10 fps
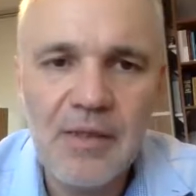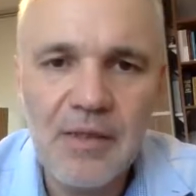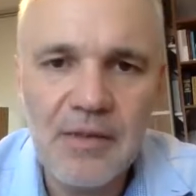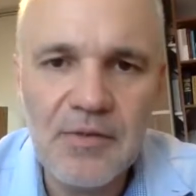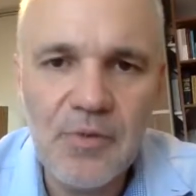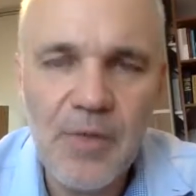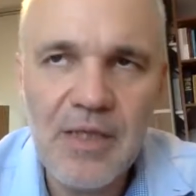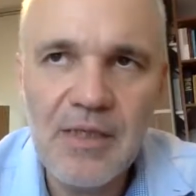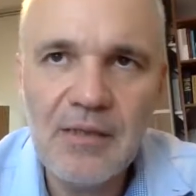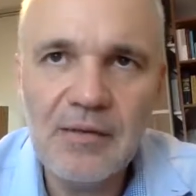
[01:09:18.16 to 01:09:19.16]
So we
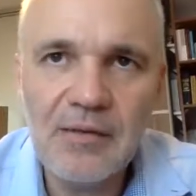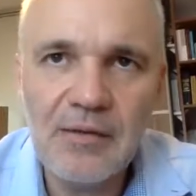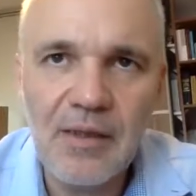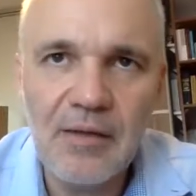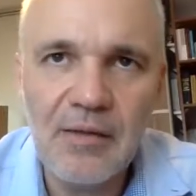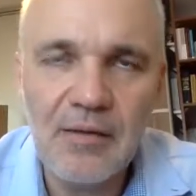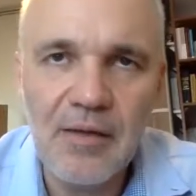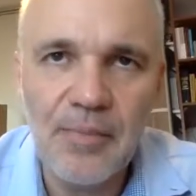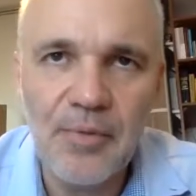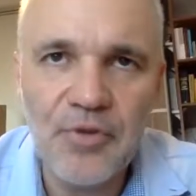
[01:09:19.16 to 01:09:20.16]
did
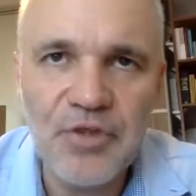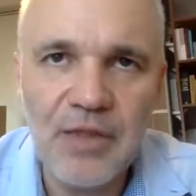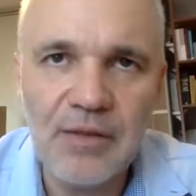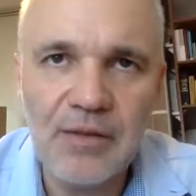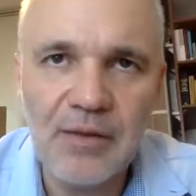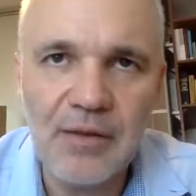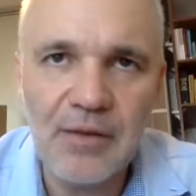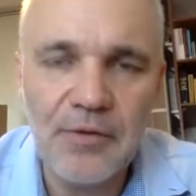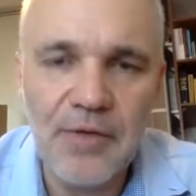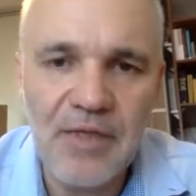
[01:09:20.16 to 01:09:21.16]
a project
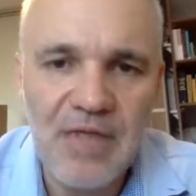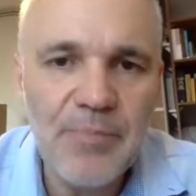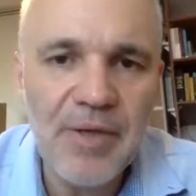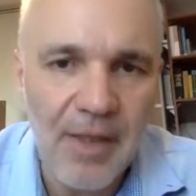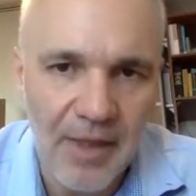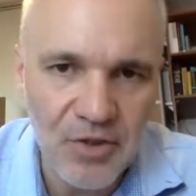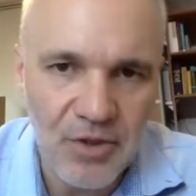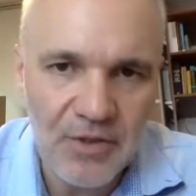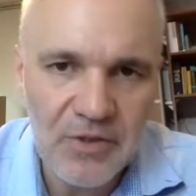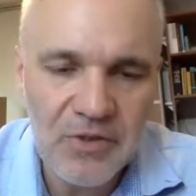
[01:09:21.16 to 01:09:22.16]
during the EP
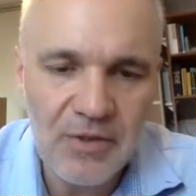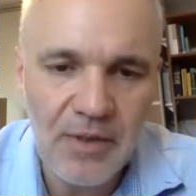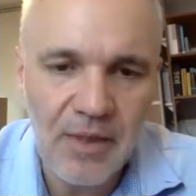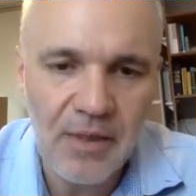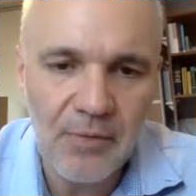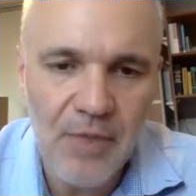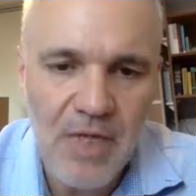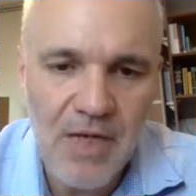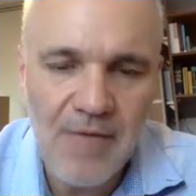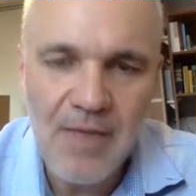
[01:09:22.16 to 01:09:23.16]
elections, and
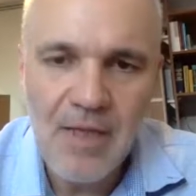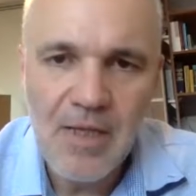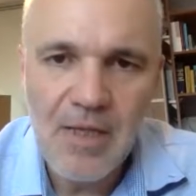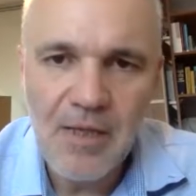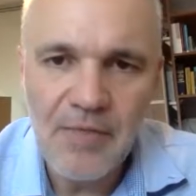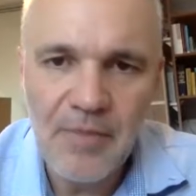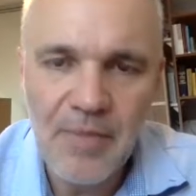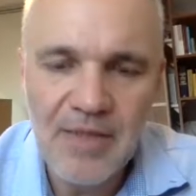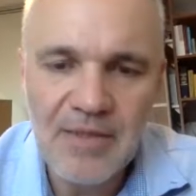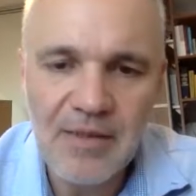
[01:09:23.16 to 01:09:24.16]
we
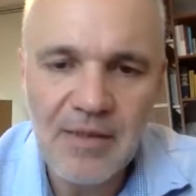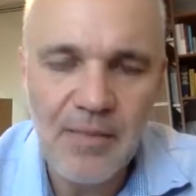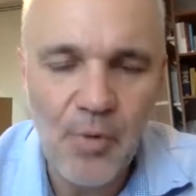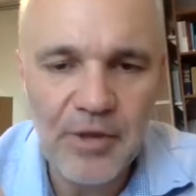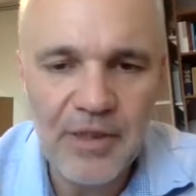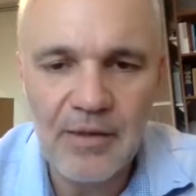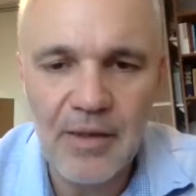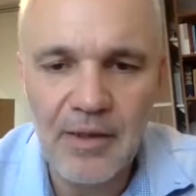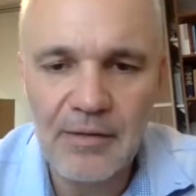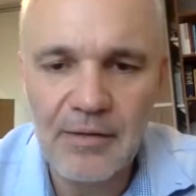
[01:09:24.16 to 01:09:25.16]
basically
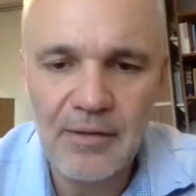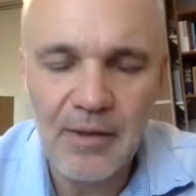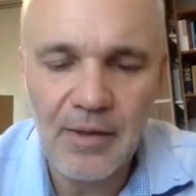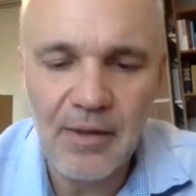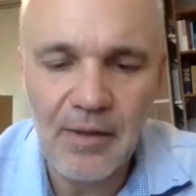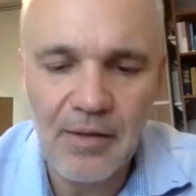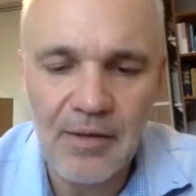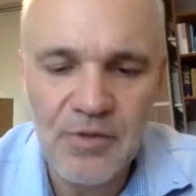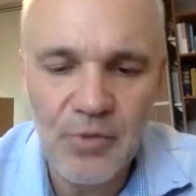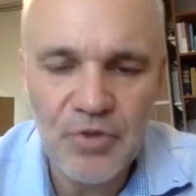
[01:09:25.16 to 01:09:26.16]
monitored the
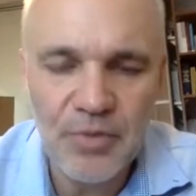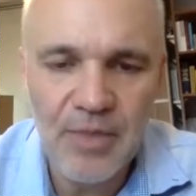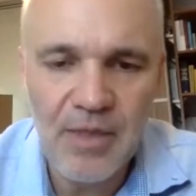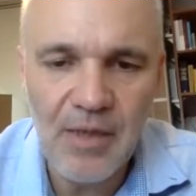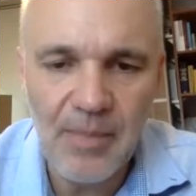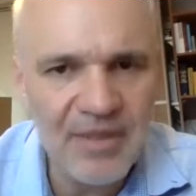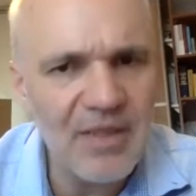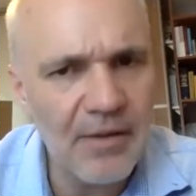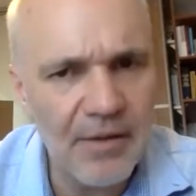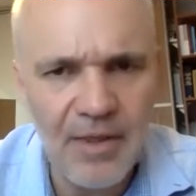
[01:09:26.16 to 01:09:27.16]
social media,
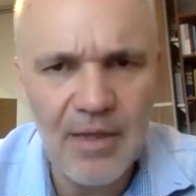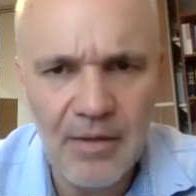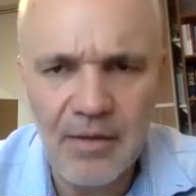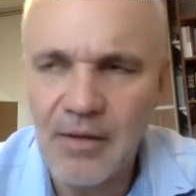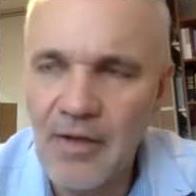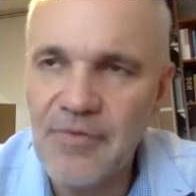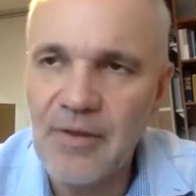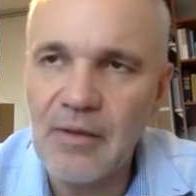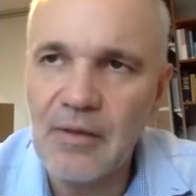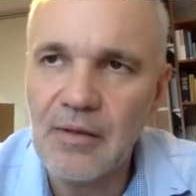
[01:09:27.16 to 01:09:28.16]
particularly I
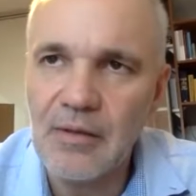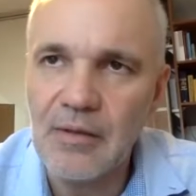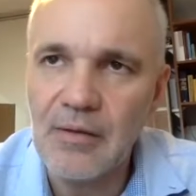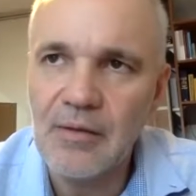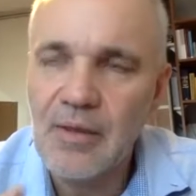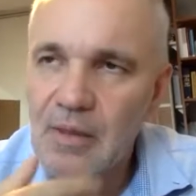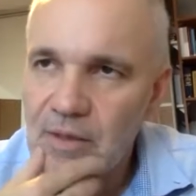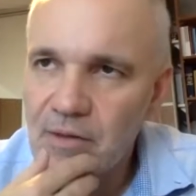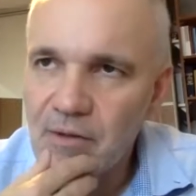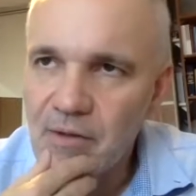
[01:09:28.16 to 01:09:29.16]
think
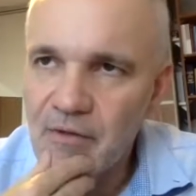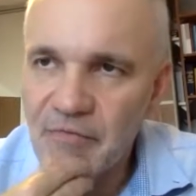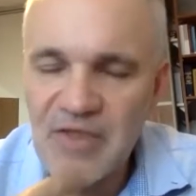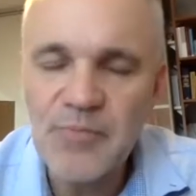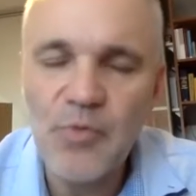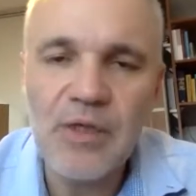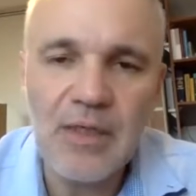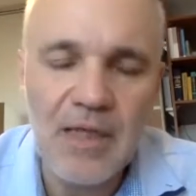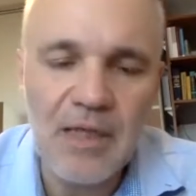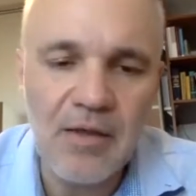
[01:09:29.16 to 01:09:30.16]
Facebook,
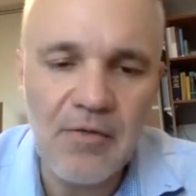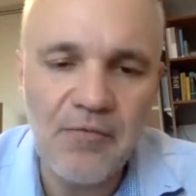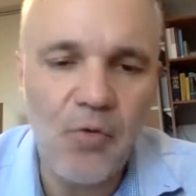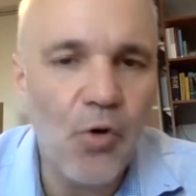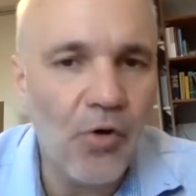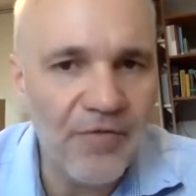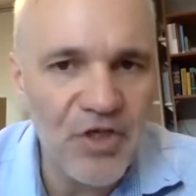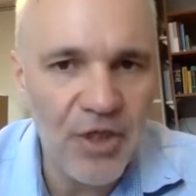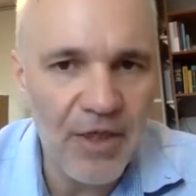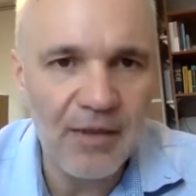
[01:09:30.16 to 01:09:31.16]
in 4
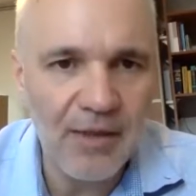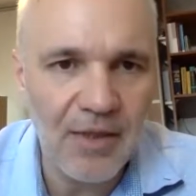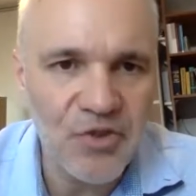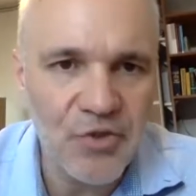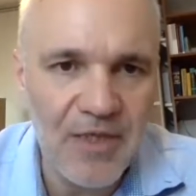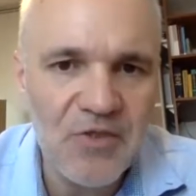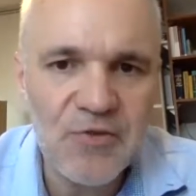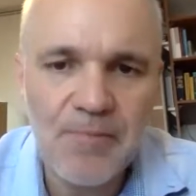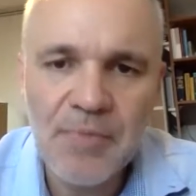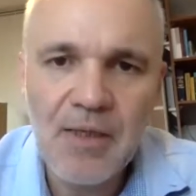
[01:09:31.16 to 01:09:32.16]
Visegrad
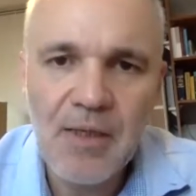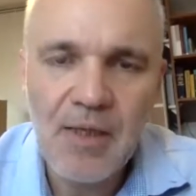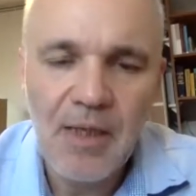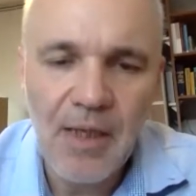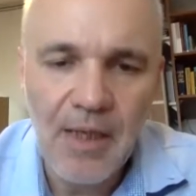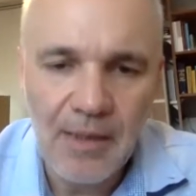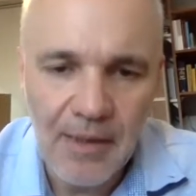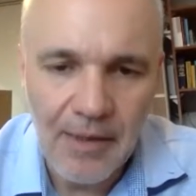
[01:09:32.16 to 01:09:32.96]
countries. And